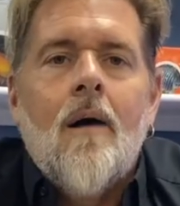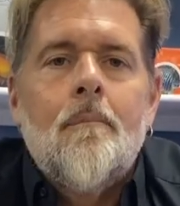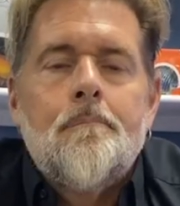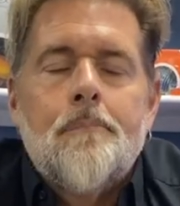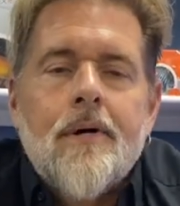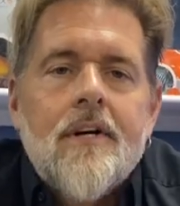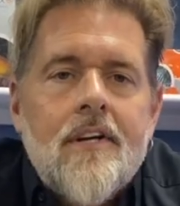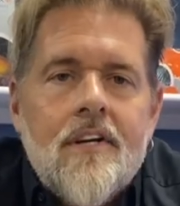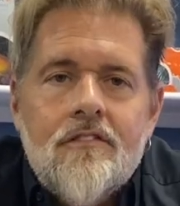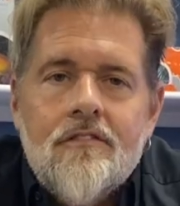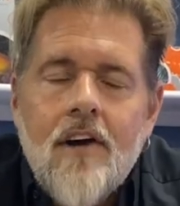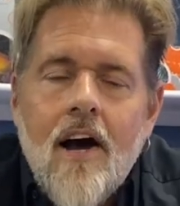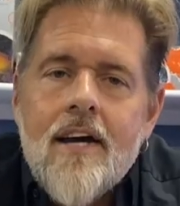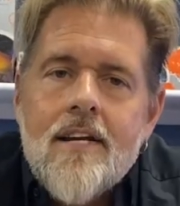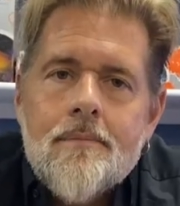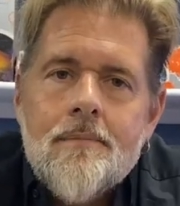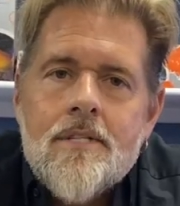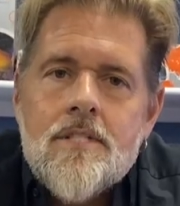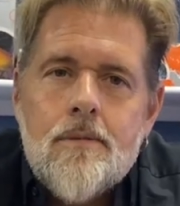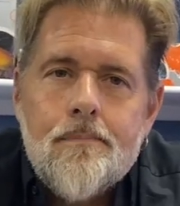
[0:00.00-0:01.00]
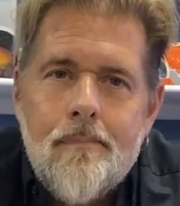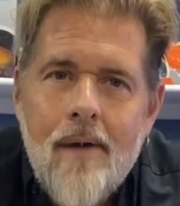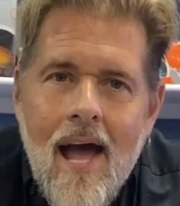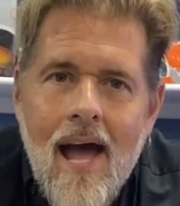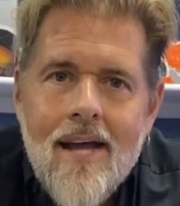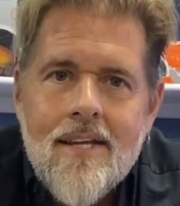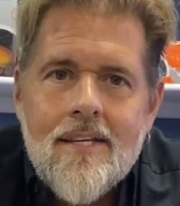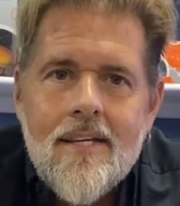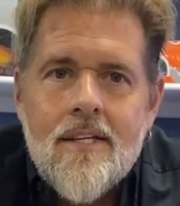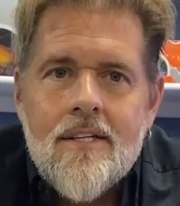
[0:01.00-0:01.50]
Putting vitamins
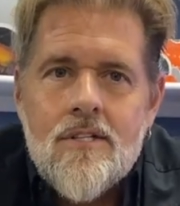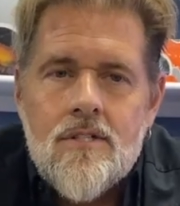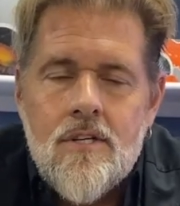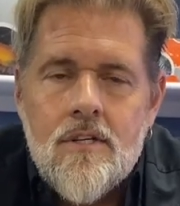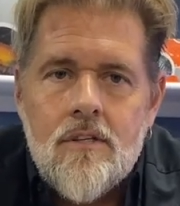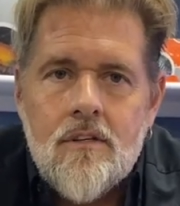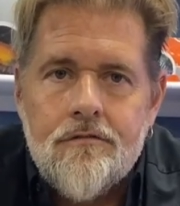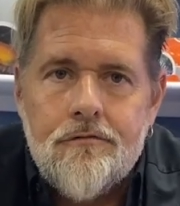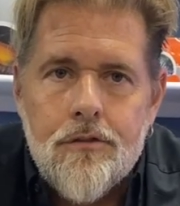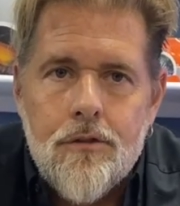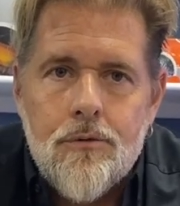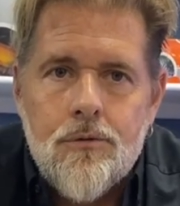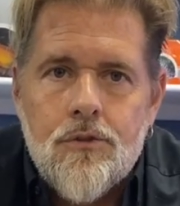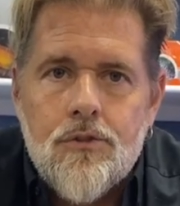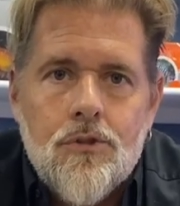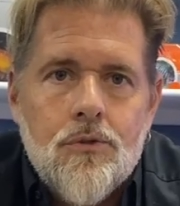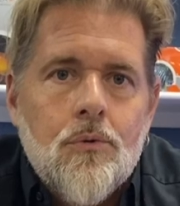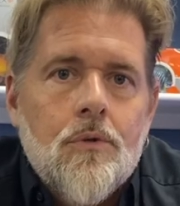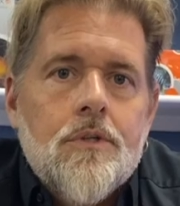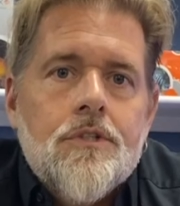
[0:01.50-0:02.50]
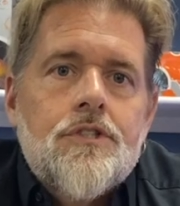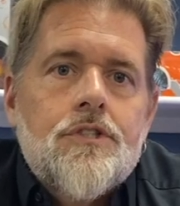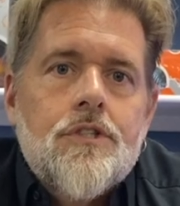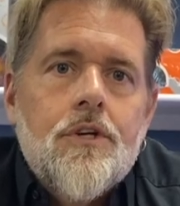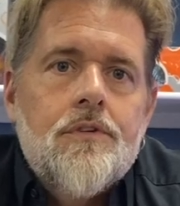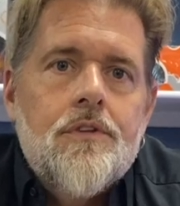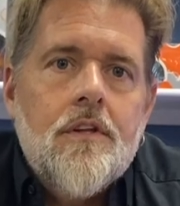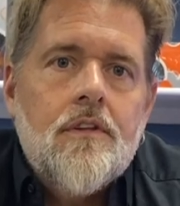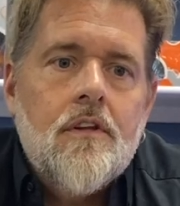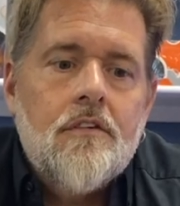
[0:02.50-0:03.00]
back into the food source
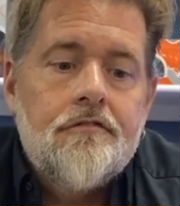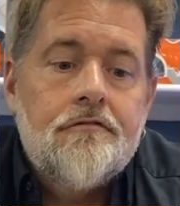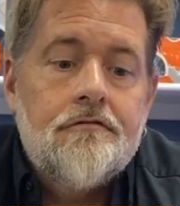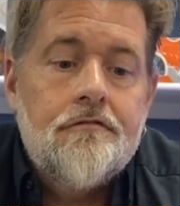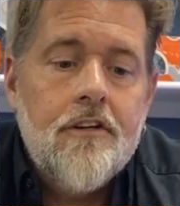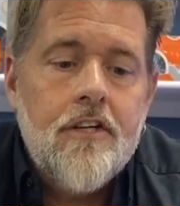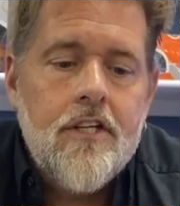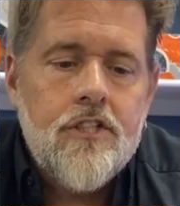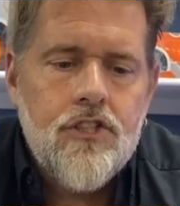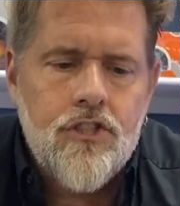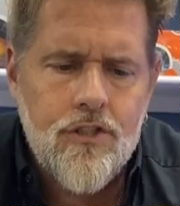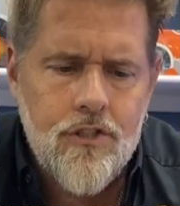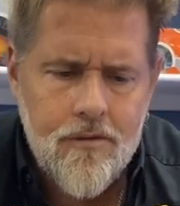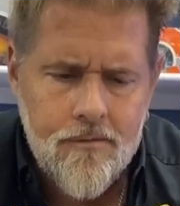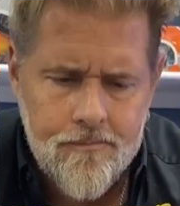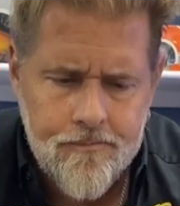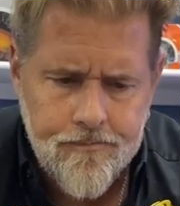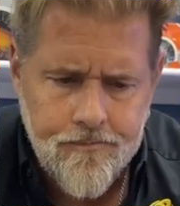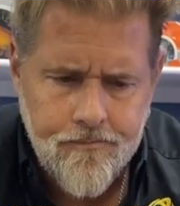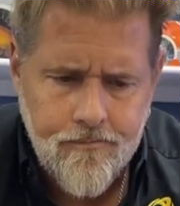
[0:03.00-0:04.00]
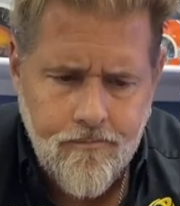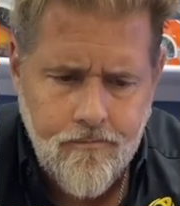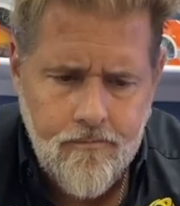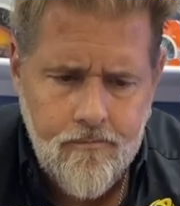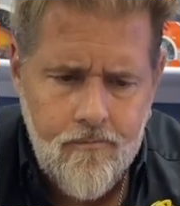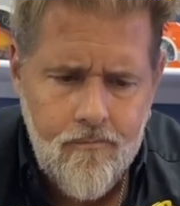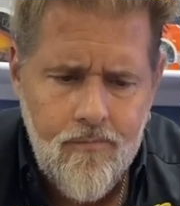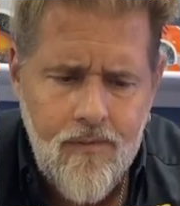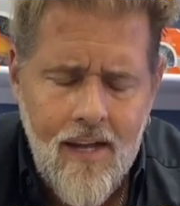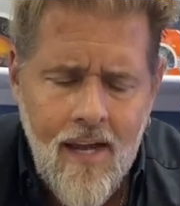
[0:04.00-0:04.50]
so that the fish
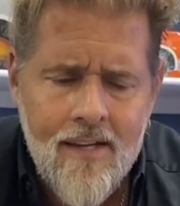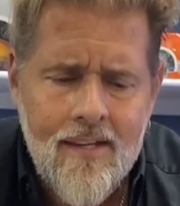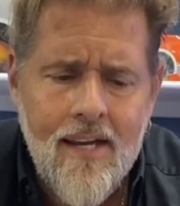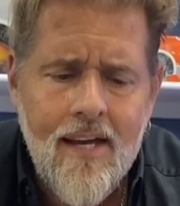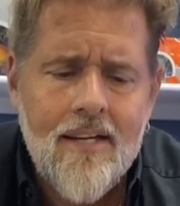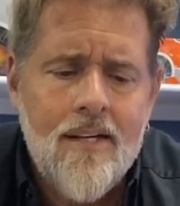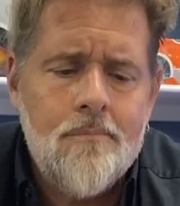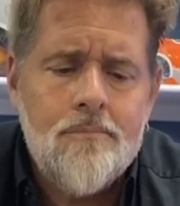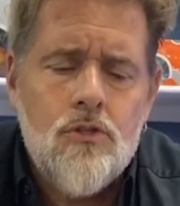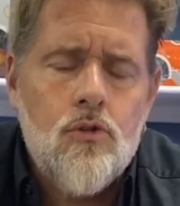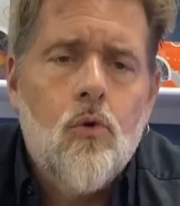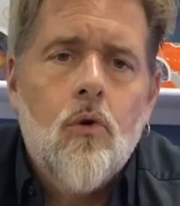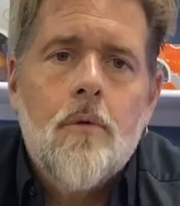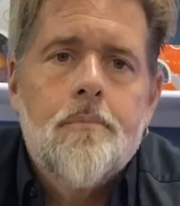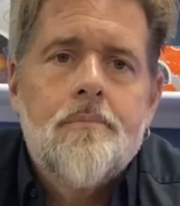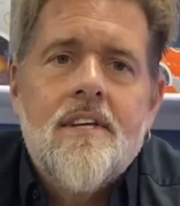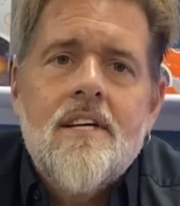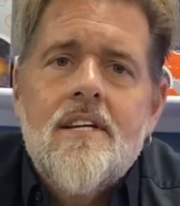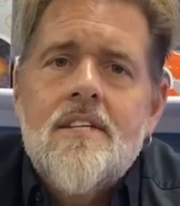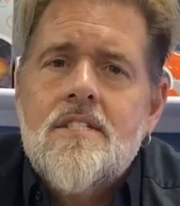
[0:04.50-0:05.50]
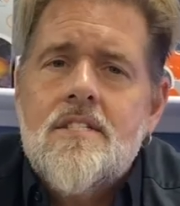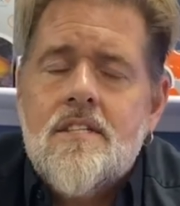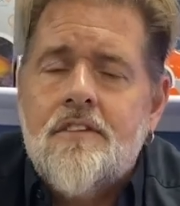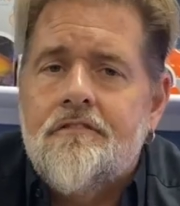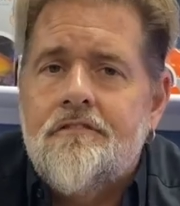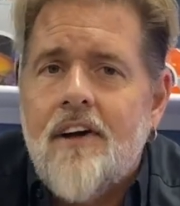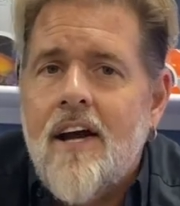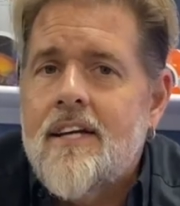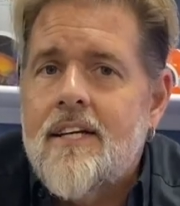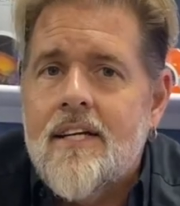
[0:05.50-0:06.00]
can absorb these to
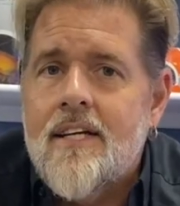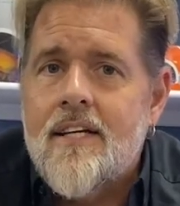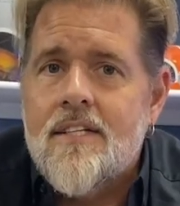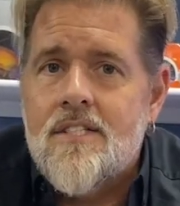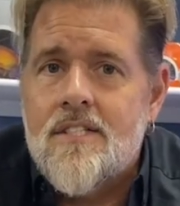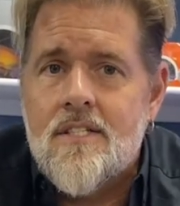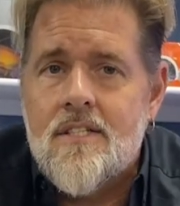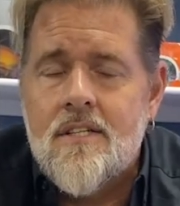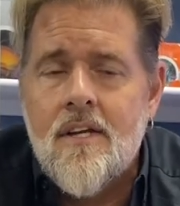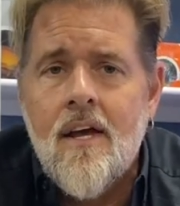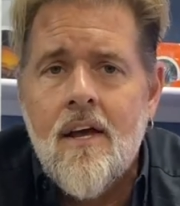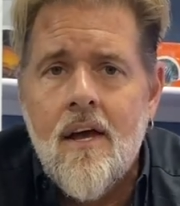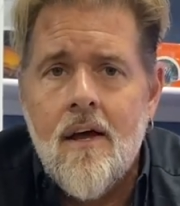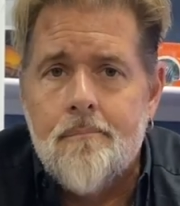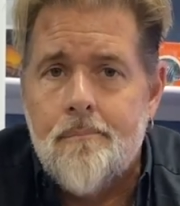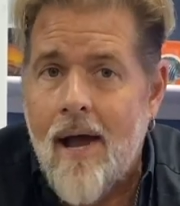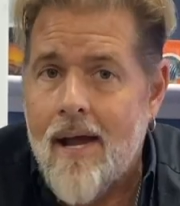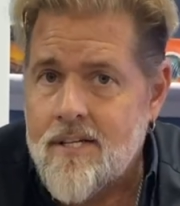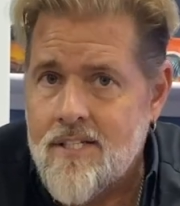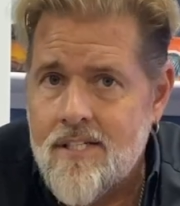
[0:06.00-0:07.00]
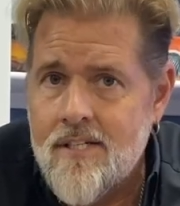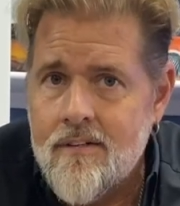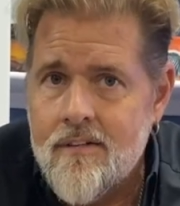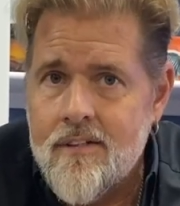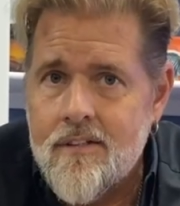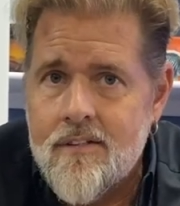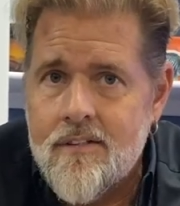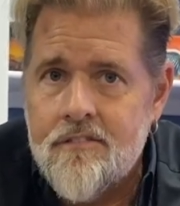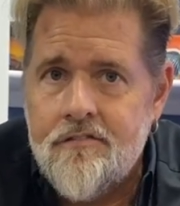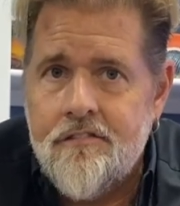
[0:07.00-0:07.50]
fight against
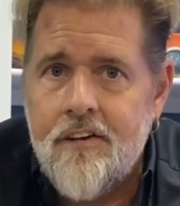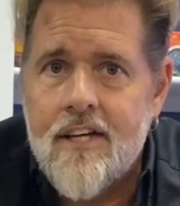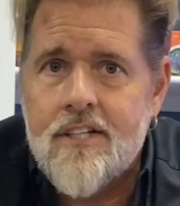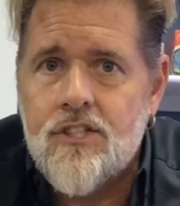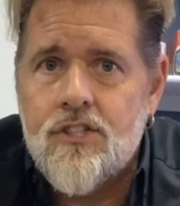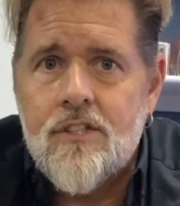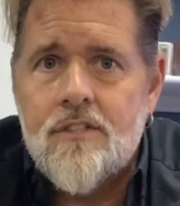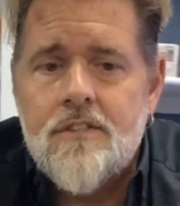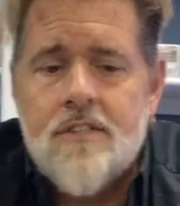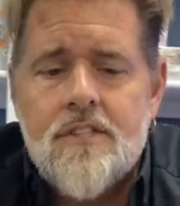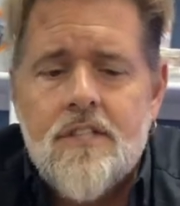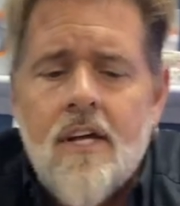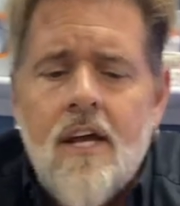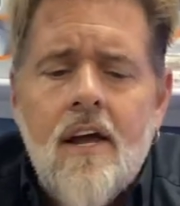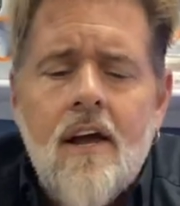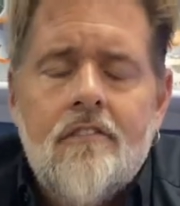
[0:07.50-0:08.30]
bacterial infections.